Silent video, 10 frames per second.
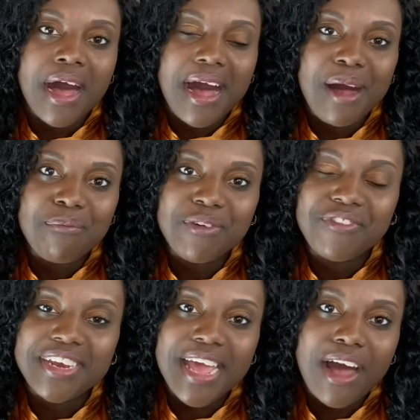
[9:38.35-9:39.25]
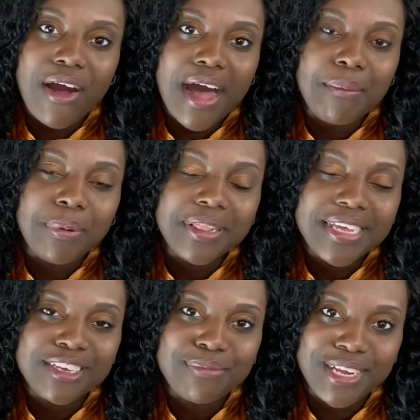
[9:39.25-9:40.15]
But for now,
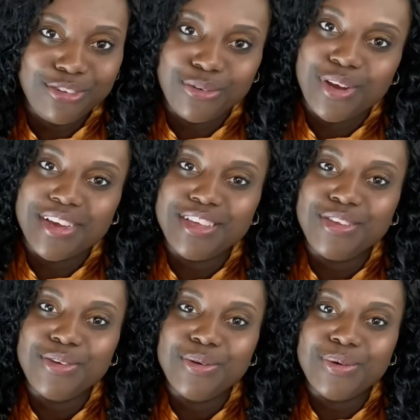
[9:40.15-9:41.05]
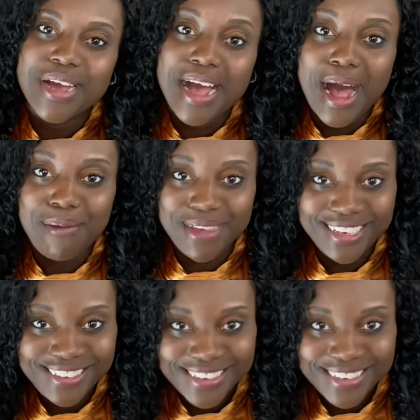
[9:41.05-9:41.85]
please make sure you comment.